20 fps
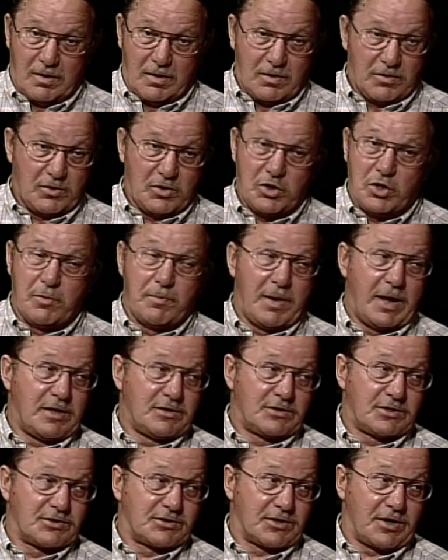the humane
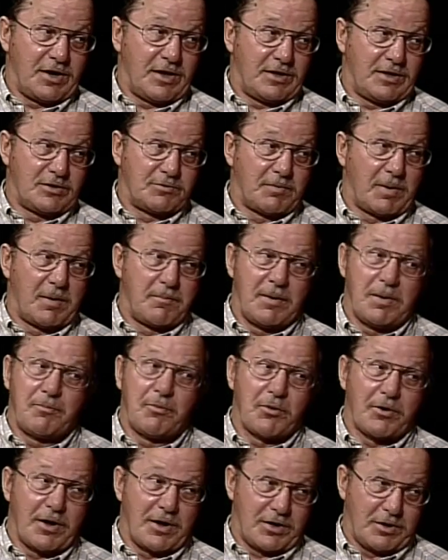societies might be
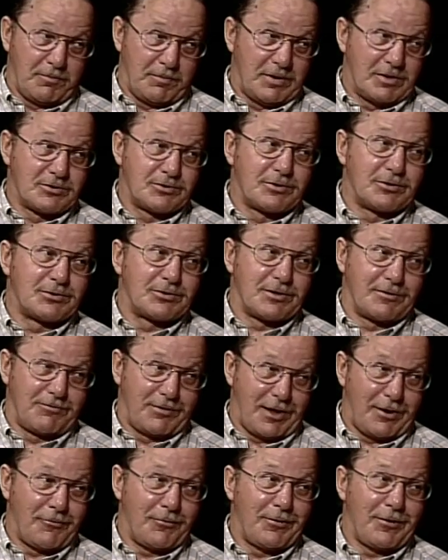put out of business if
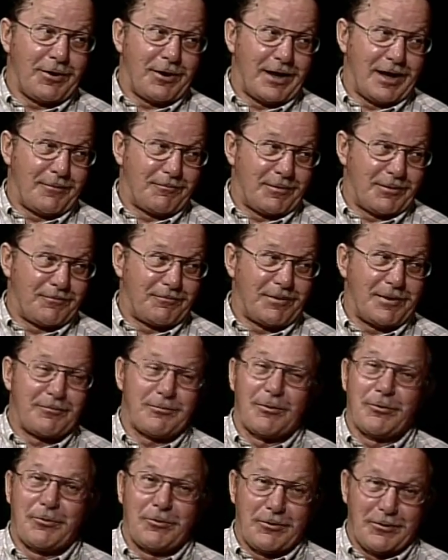that were to happen.
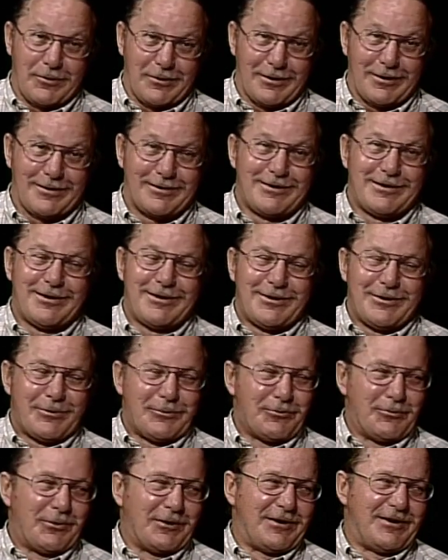People were uh,
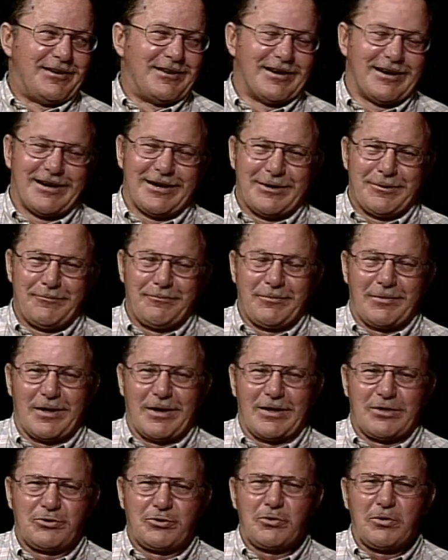would uh,
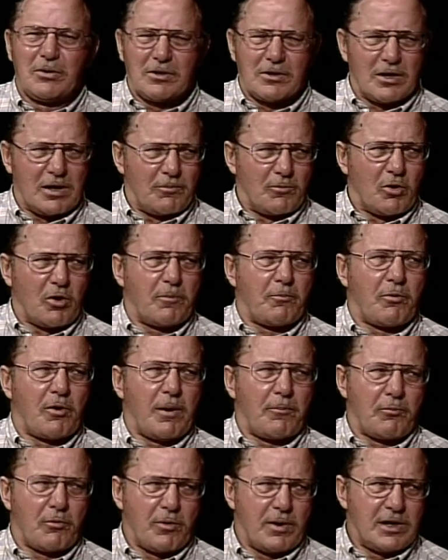uh, do a little more
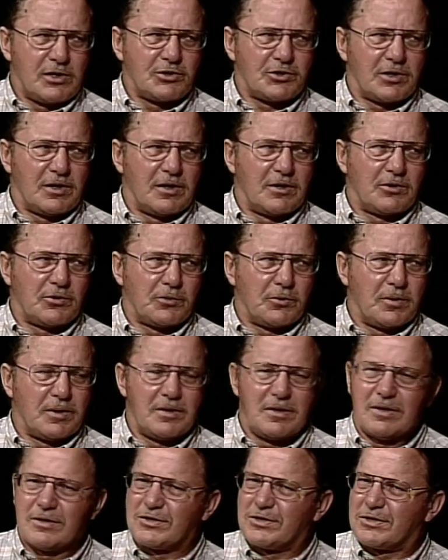preparation into it.
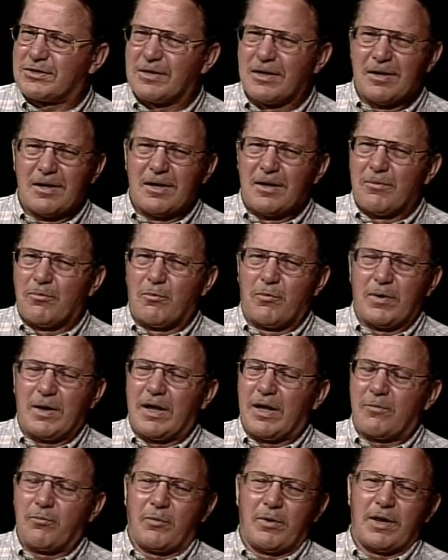It's we
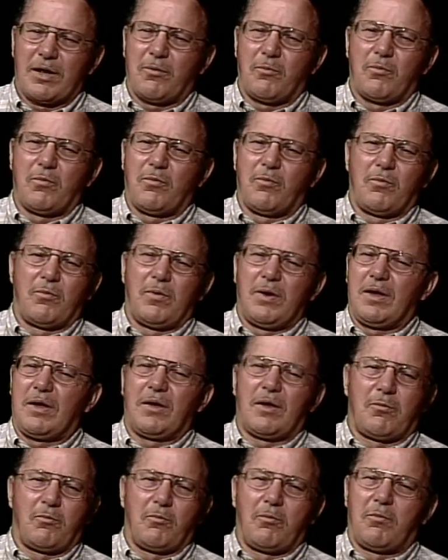get we we
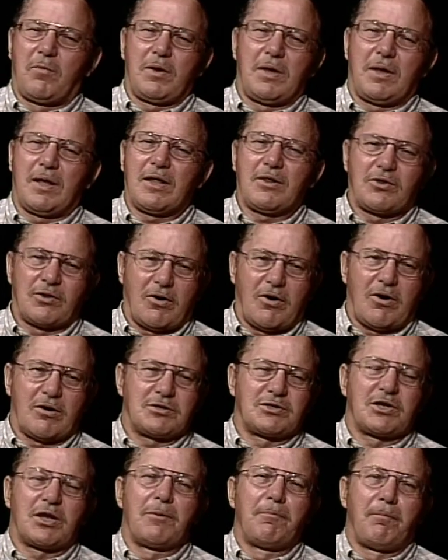we get
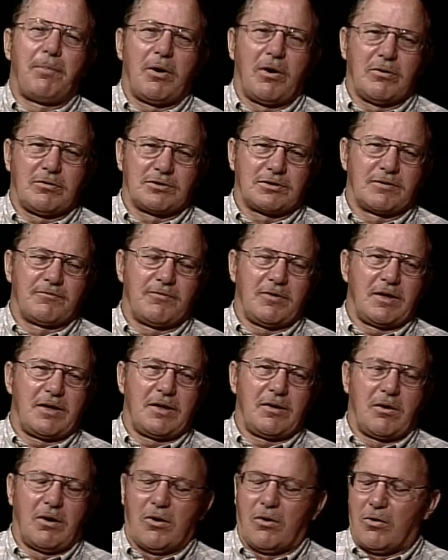dogs compulsively.
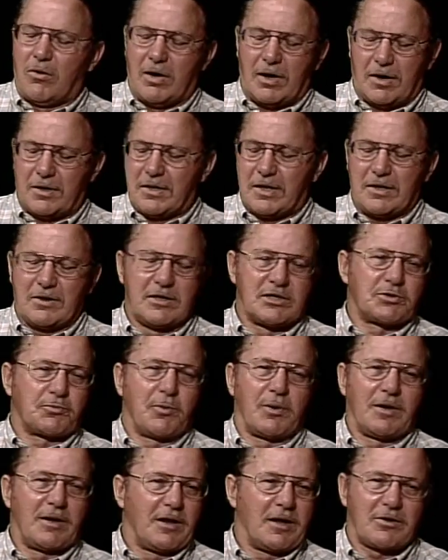Oh, honey, this
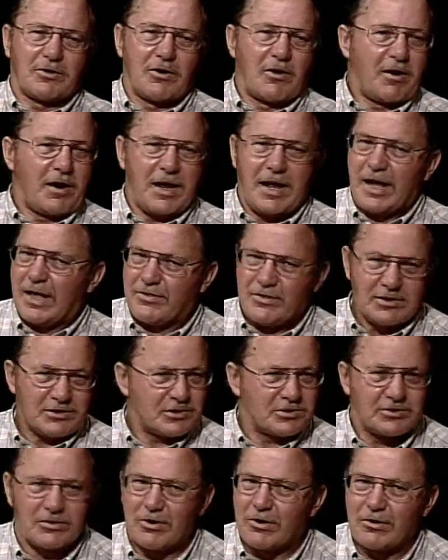one licked our hand. This
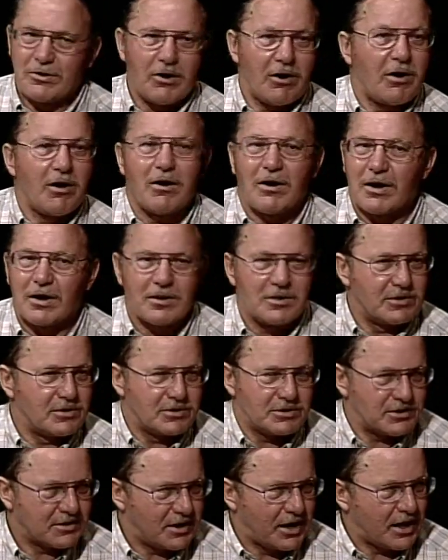is our dog.
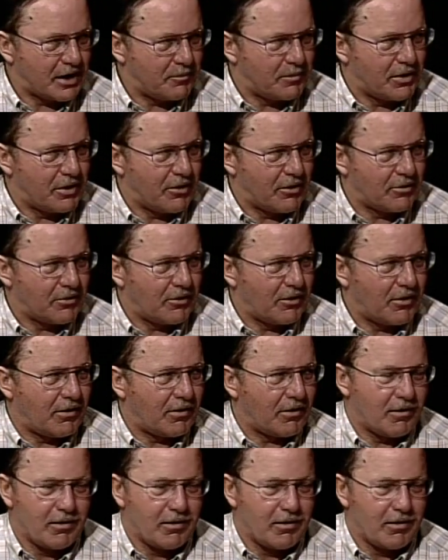This has got to be our dog.